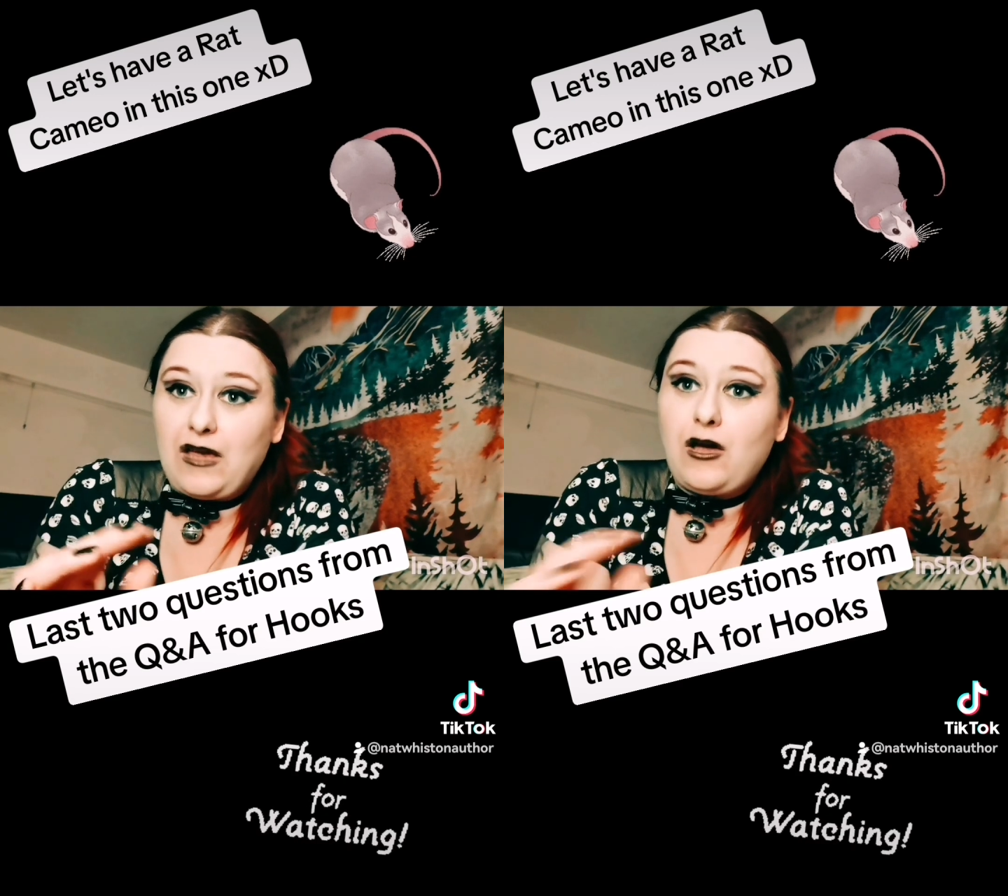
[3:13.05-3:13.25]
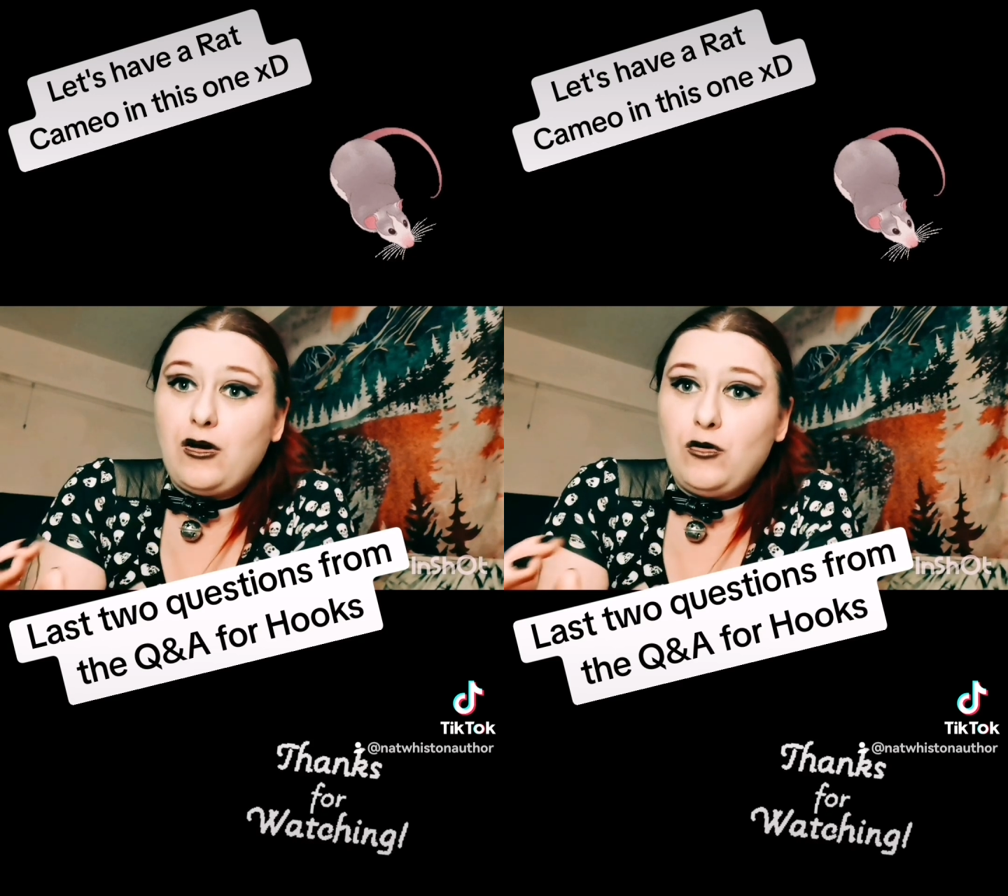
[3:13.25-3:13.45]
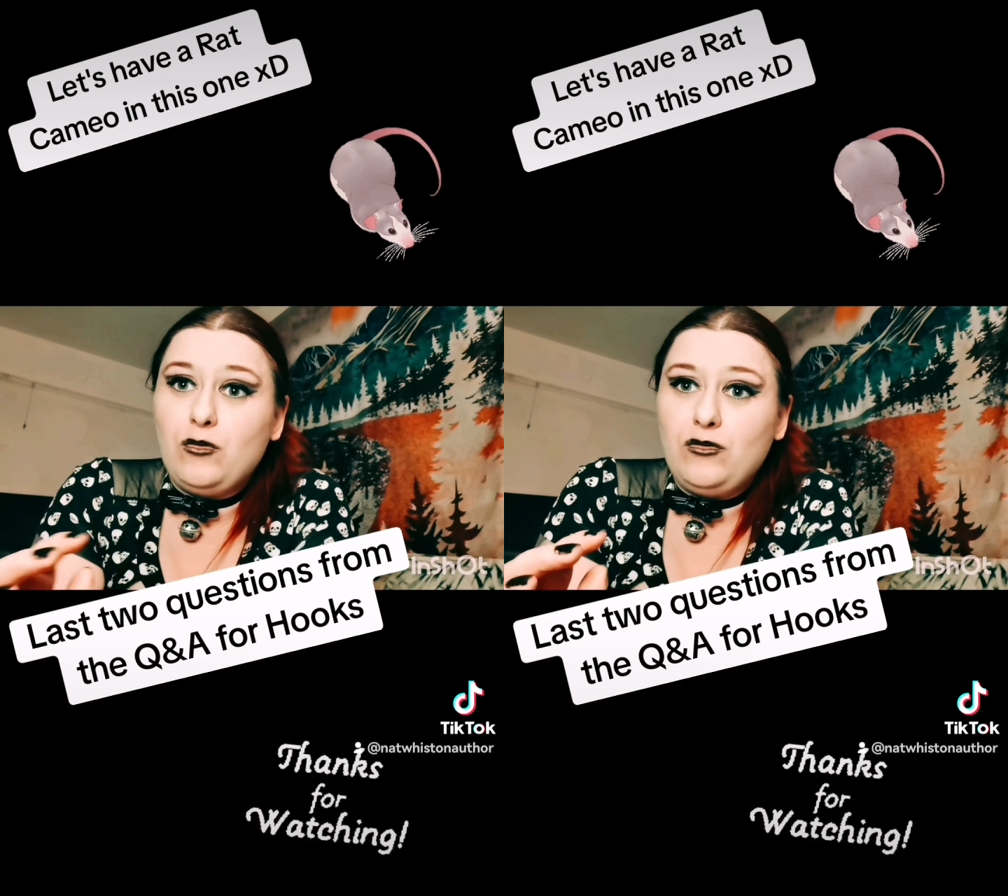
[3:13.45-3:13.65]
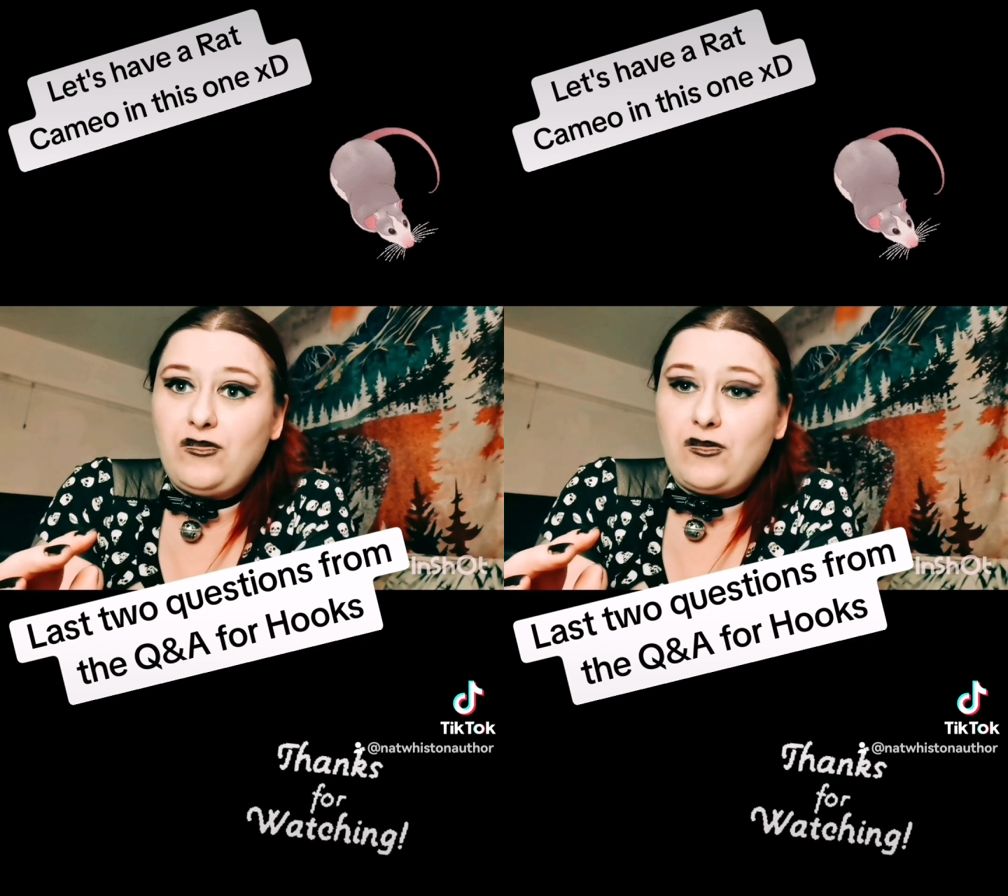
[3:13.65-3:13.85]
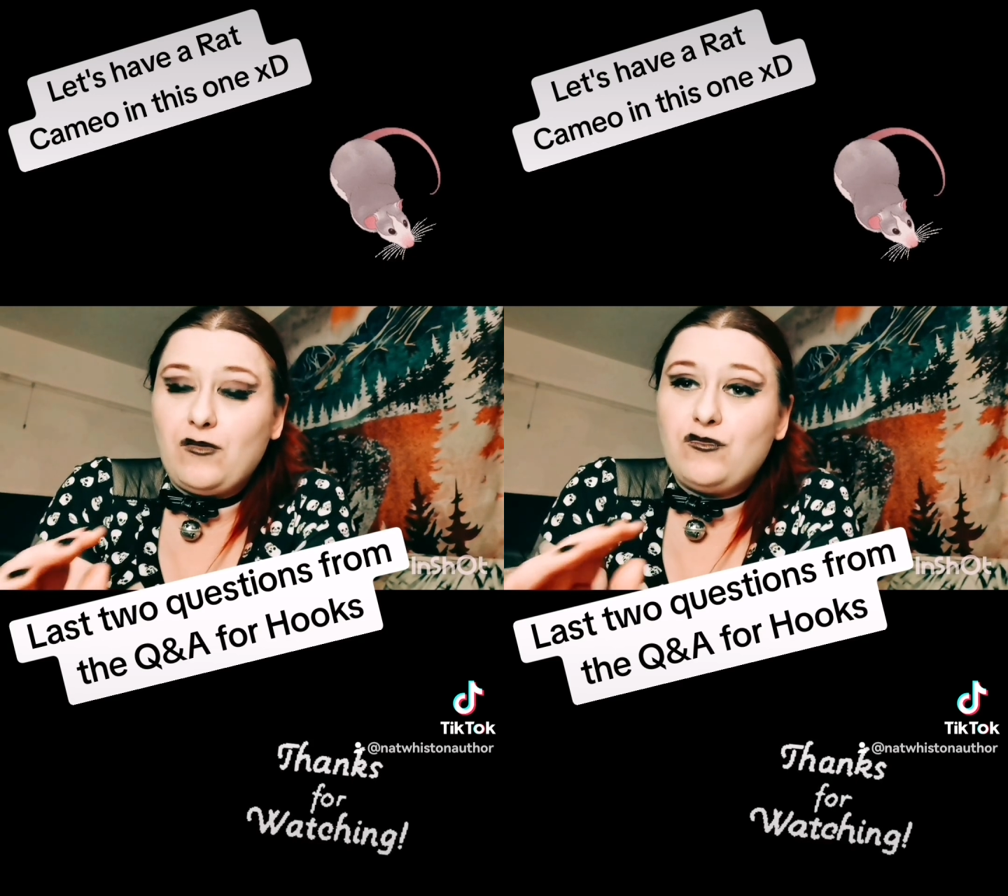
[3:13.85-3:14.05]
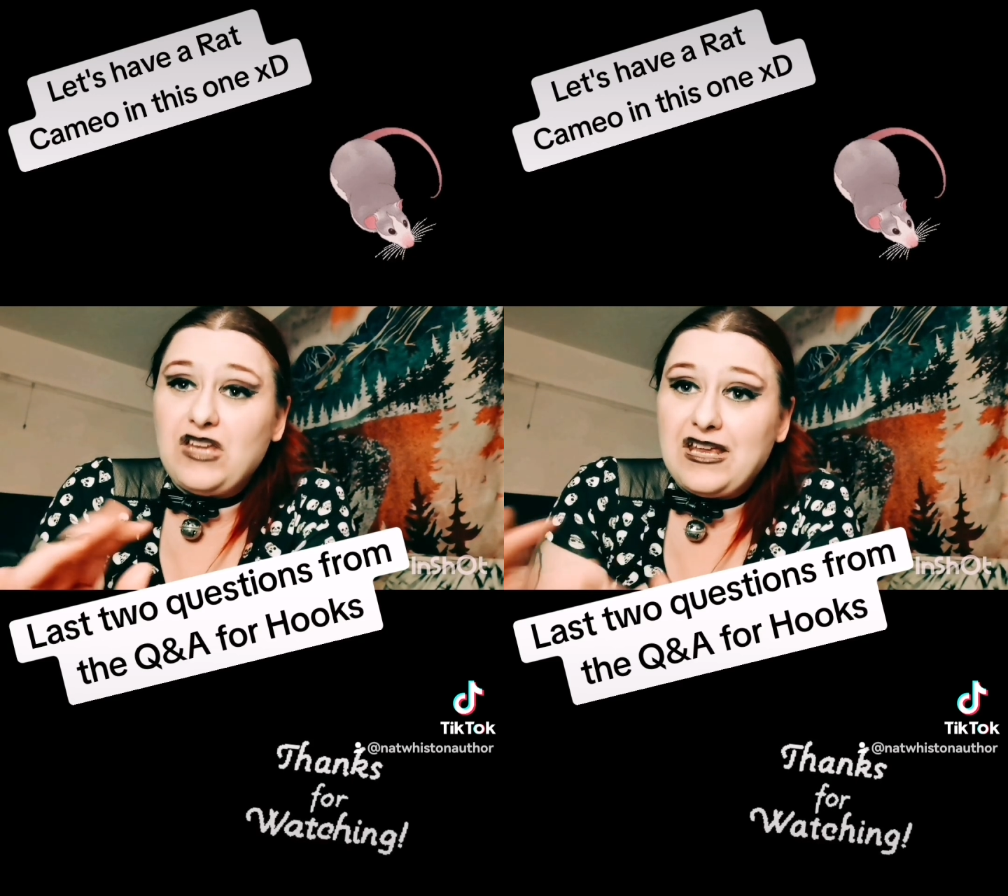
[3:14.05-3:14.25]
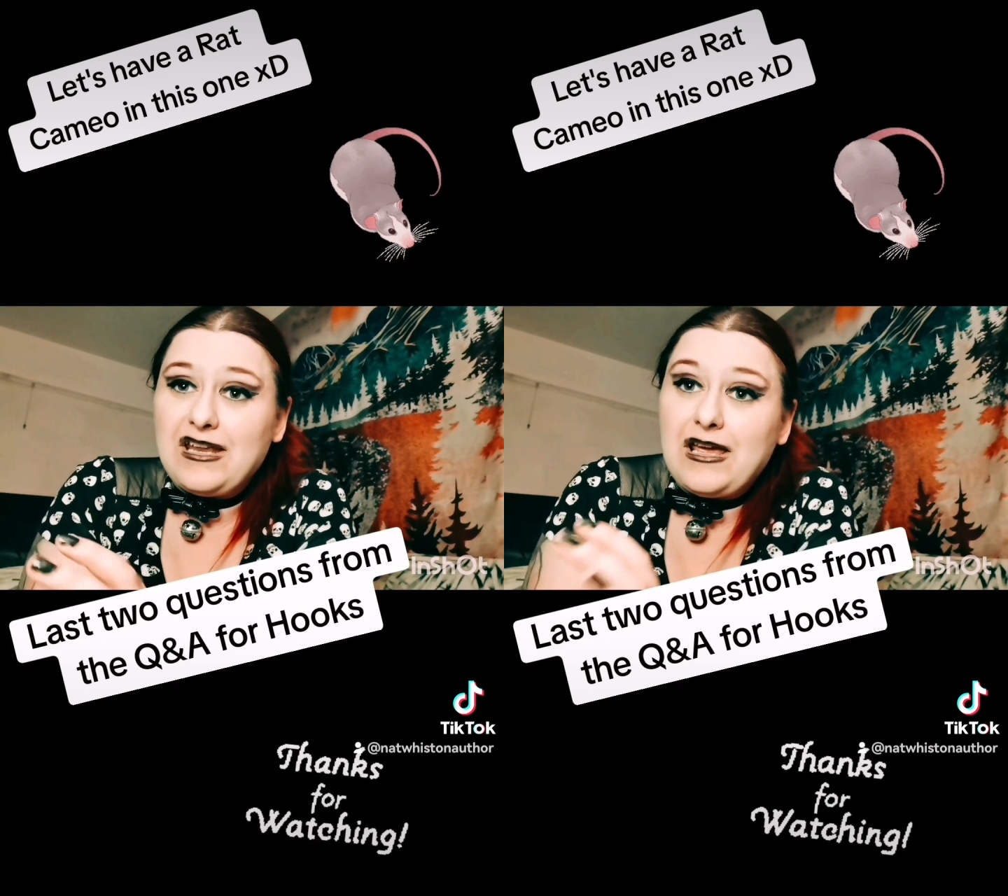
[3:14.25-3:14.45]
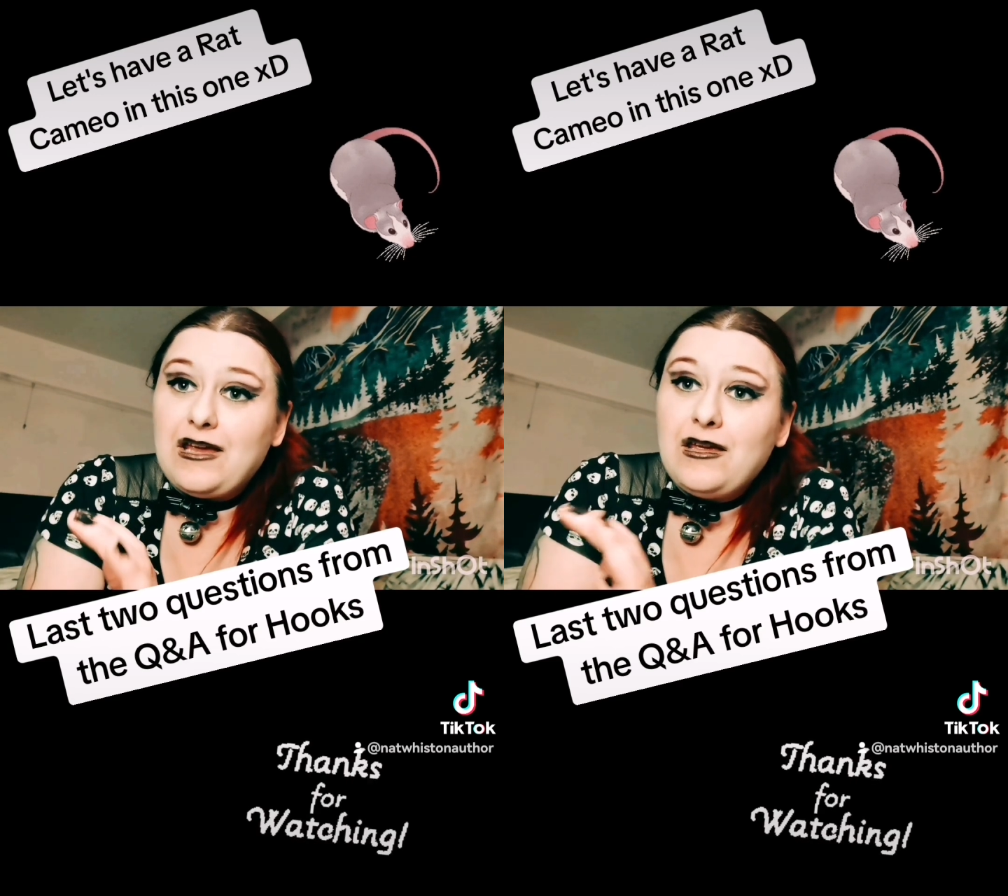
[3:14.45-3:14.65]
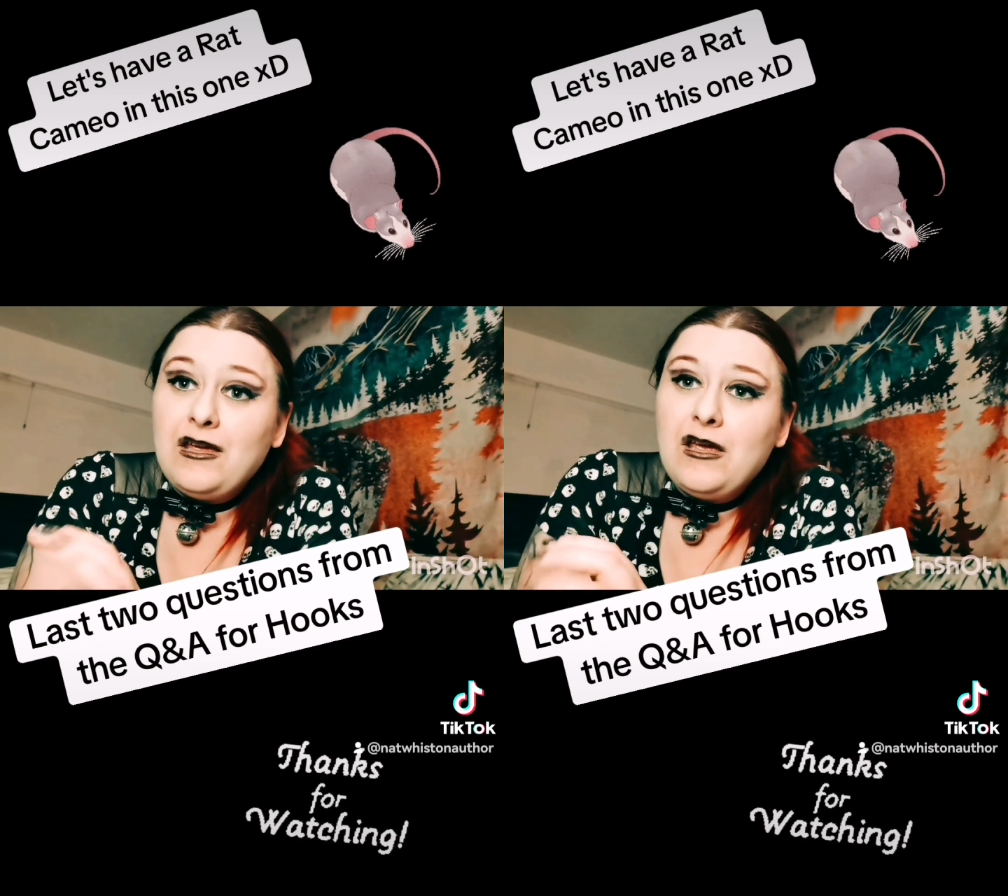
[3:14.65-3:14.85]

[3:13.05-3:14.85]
codes of DNA,